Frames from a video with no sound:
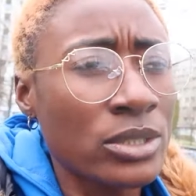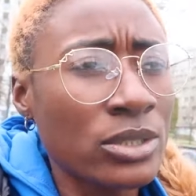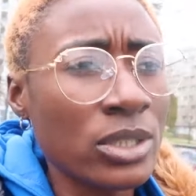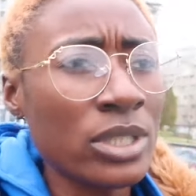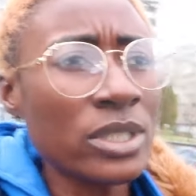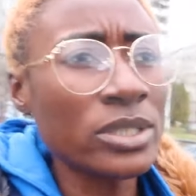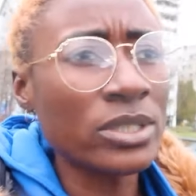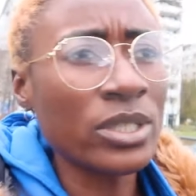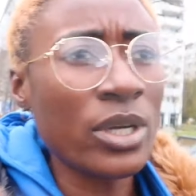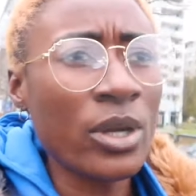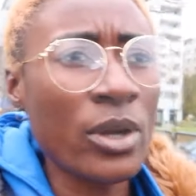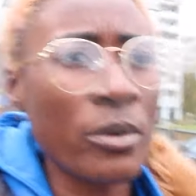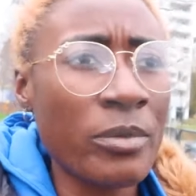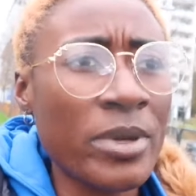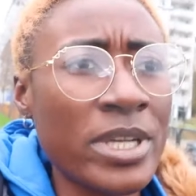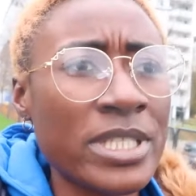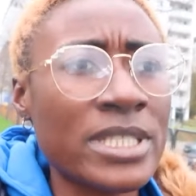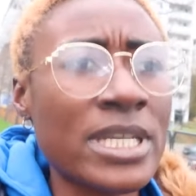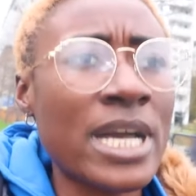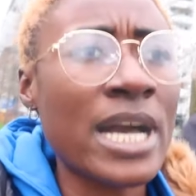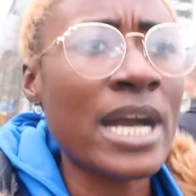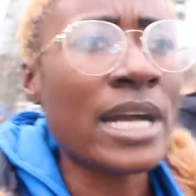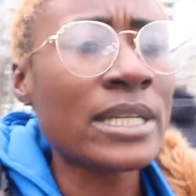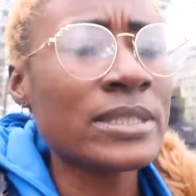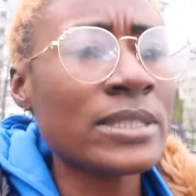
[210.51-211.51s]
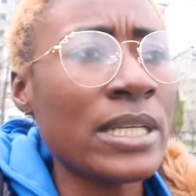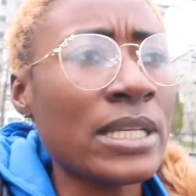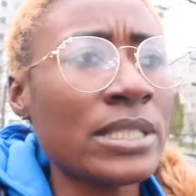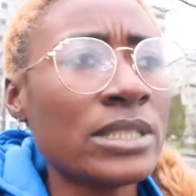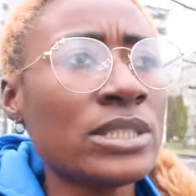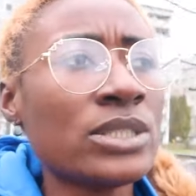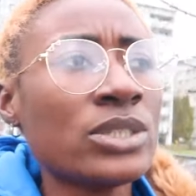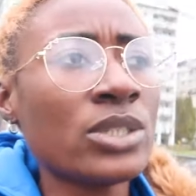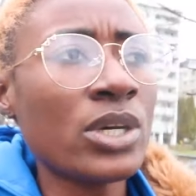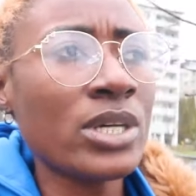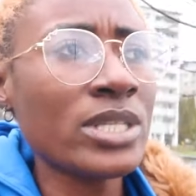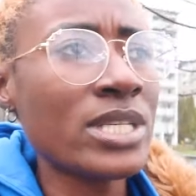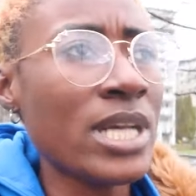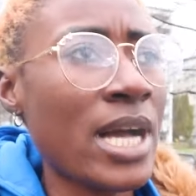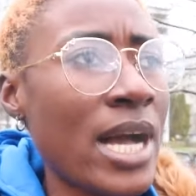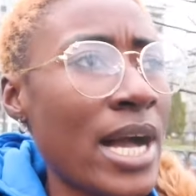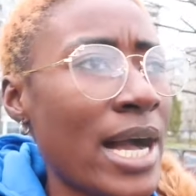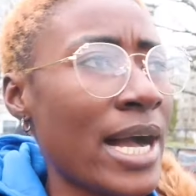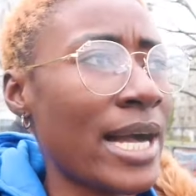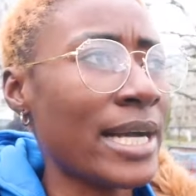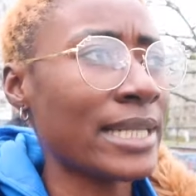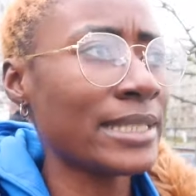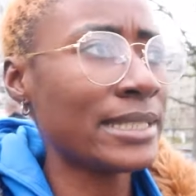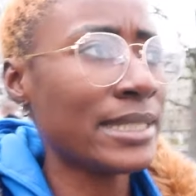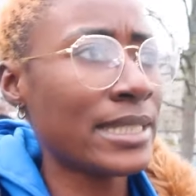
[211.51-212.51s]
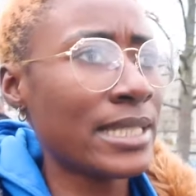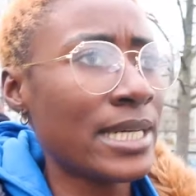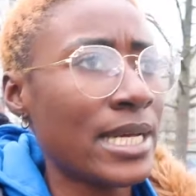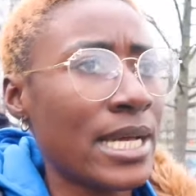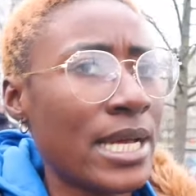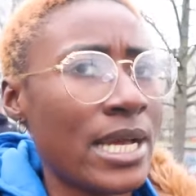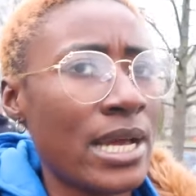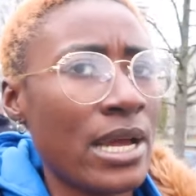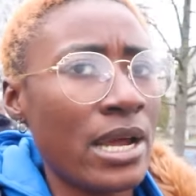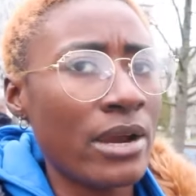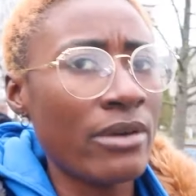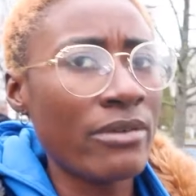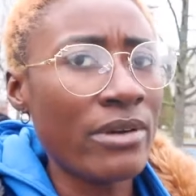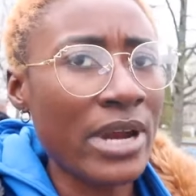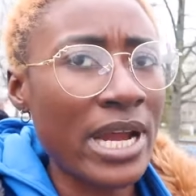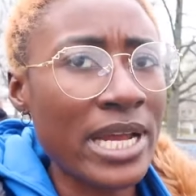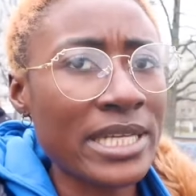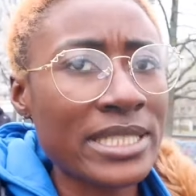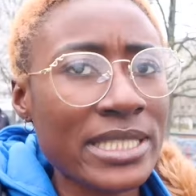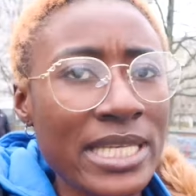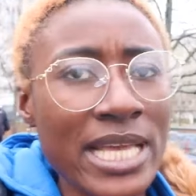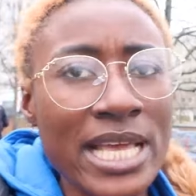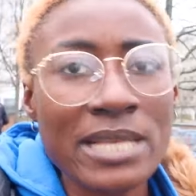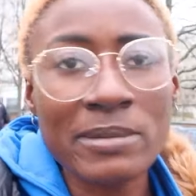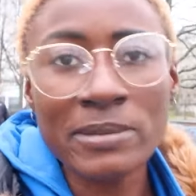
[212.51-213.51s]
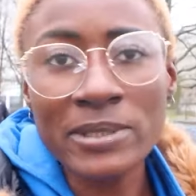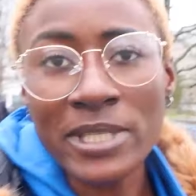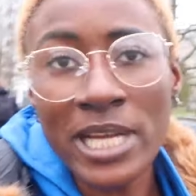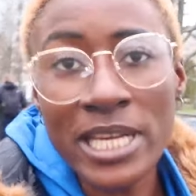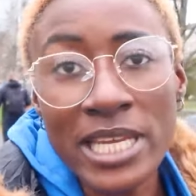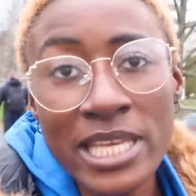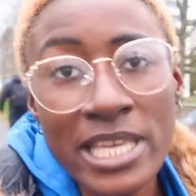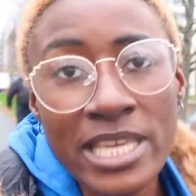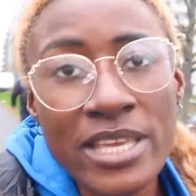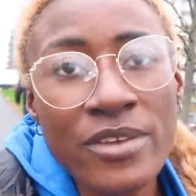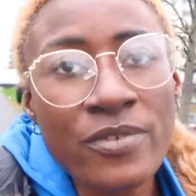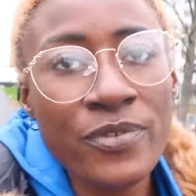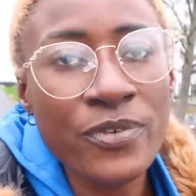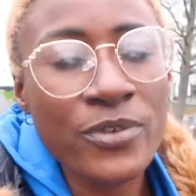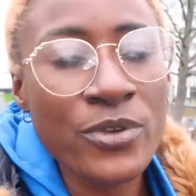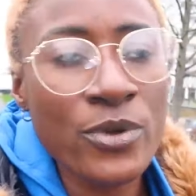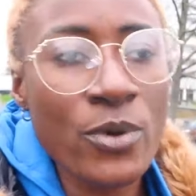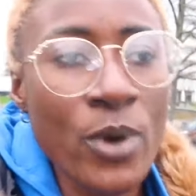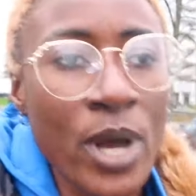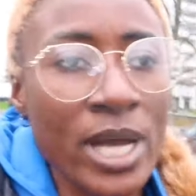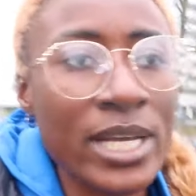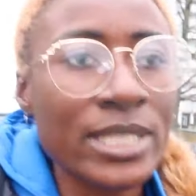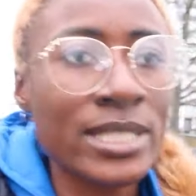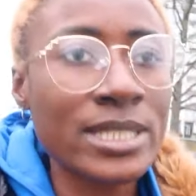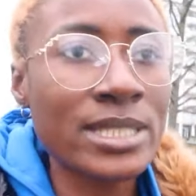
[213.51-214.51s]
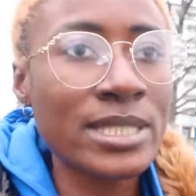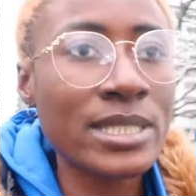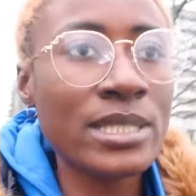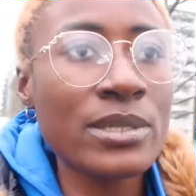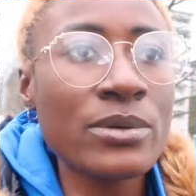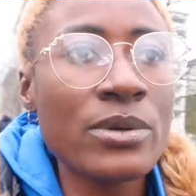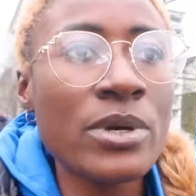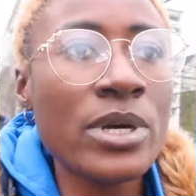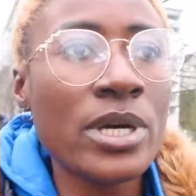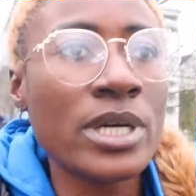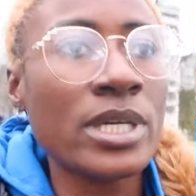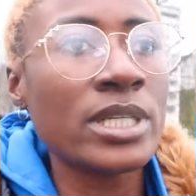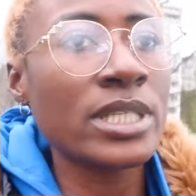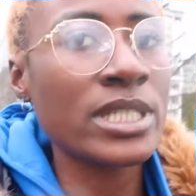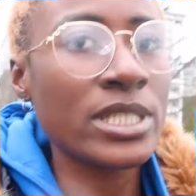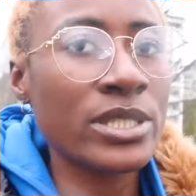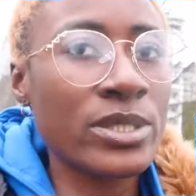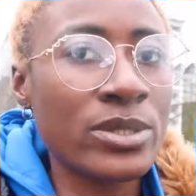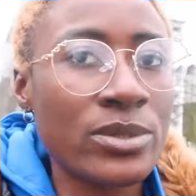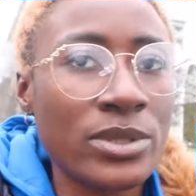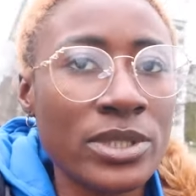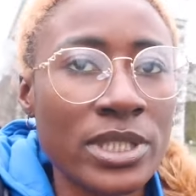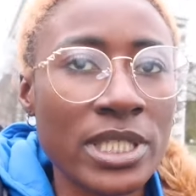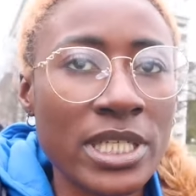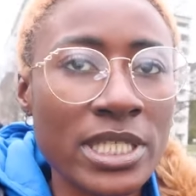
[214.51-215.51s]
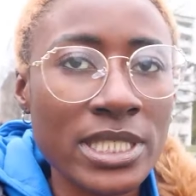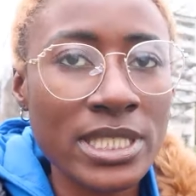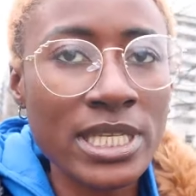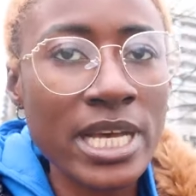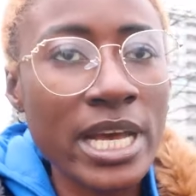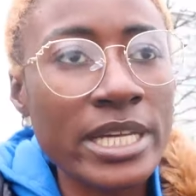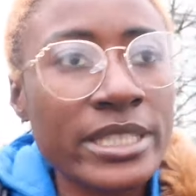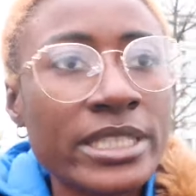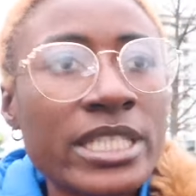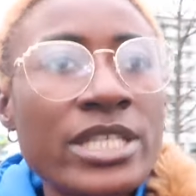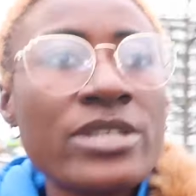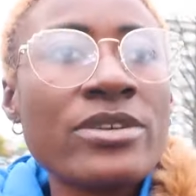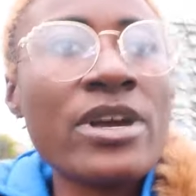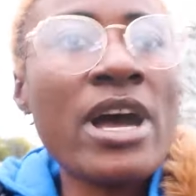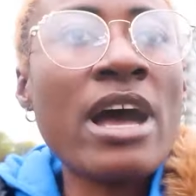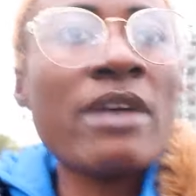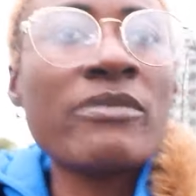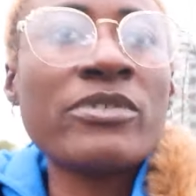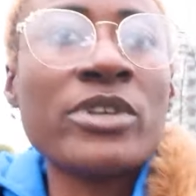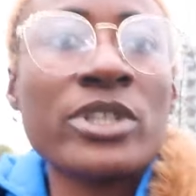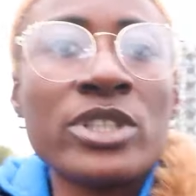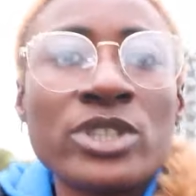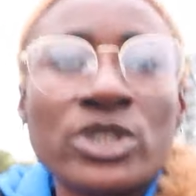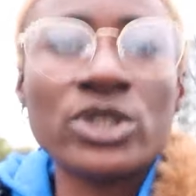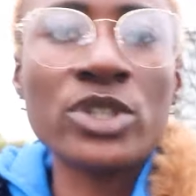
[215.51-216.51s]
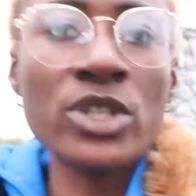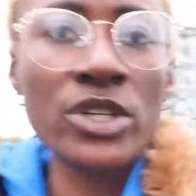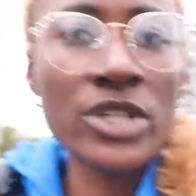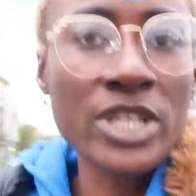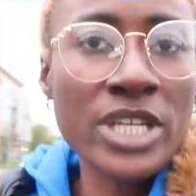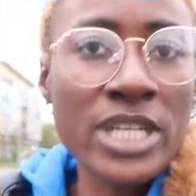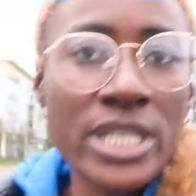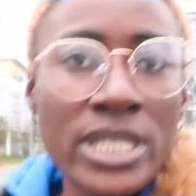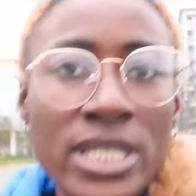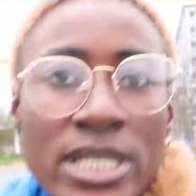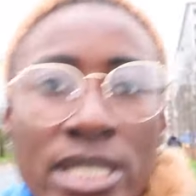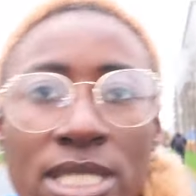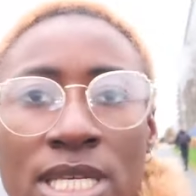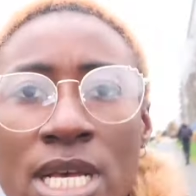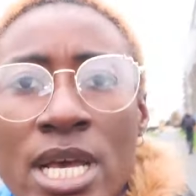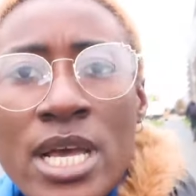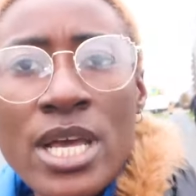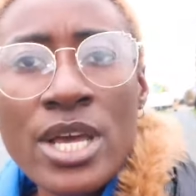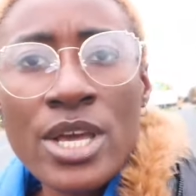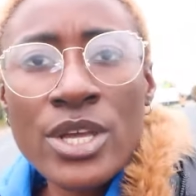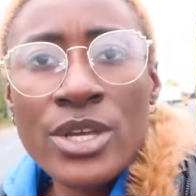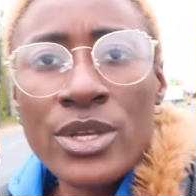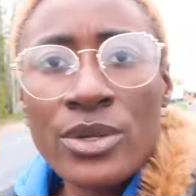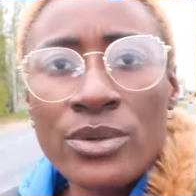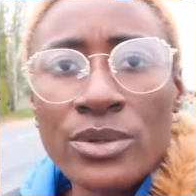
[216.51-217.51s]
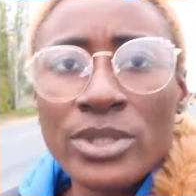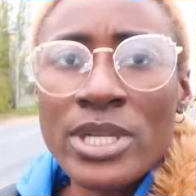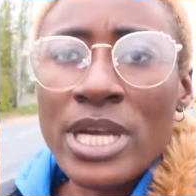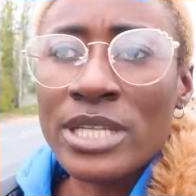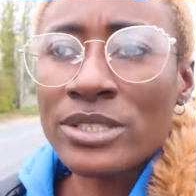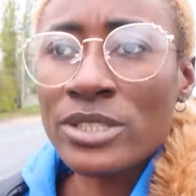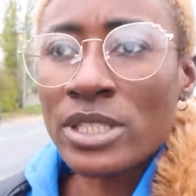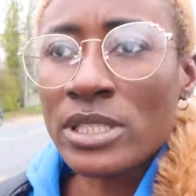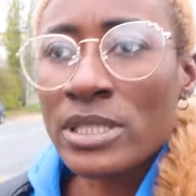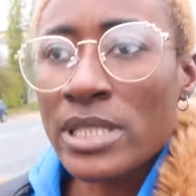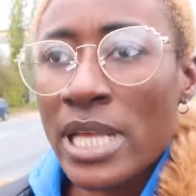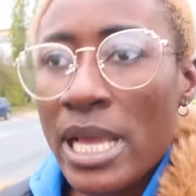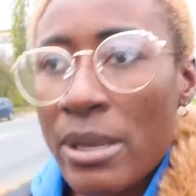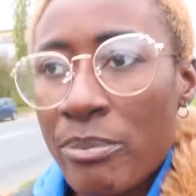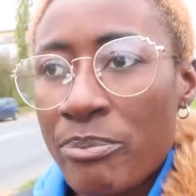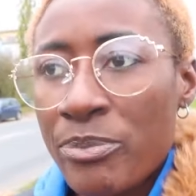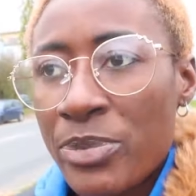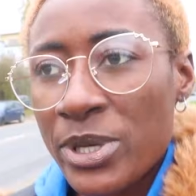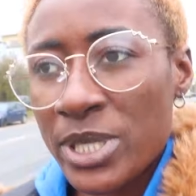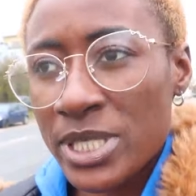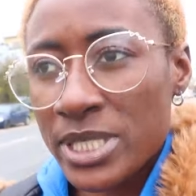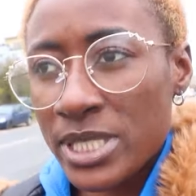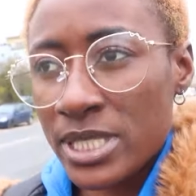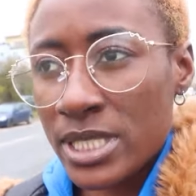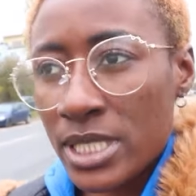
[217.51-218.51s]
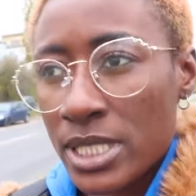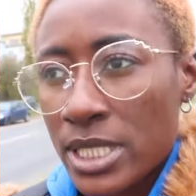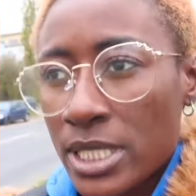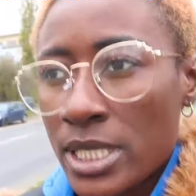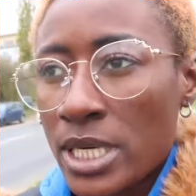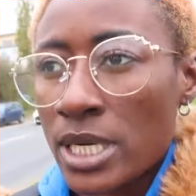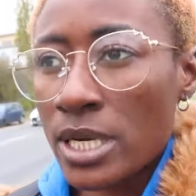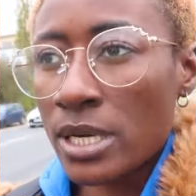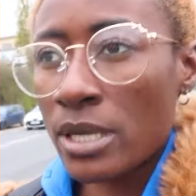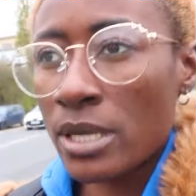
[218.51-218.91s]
Those documents are actually not hard, right? Especially if you are still a student, and then you have your insurance, you know, they're just like basic